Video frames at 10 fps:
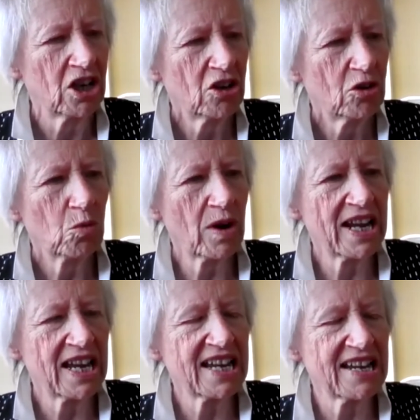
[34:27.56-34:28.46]

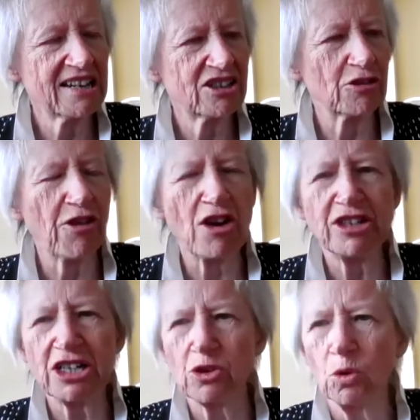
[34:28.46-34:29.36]
we devote
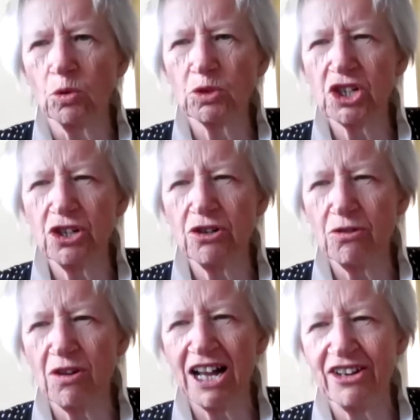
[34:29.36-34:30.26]
it all
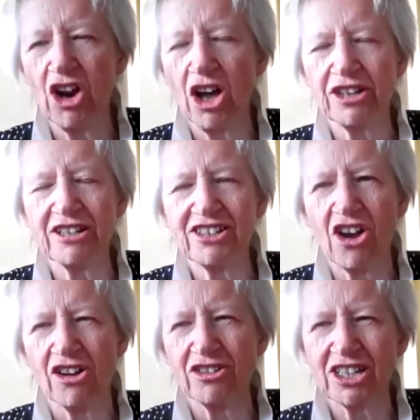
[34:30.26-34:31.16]
to another
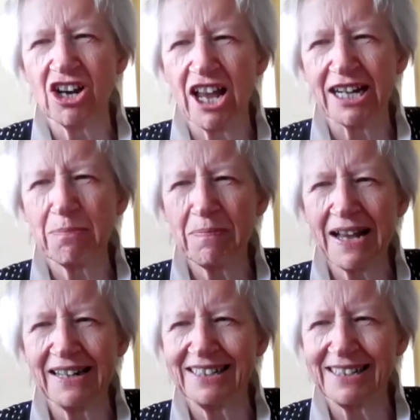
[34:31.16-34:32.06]
SARS-like
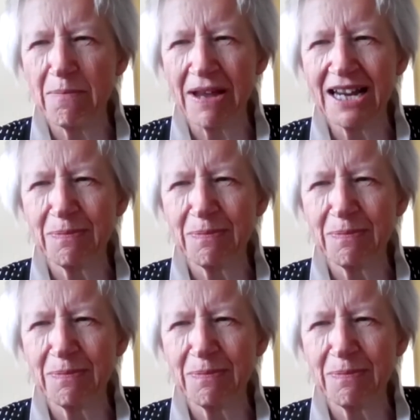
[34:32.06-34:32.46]
pandemic,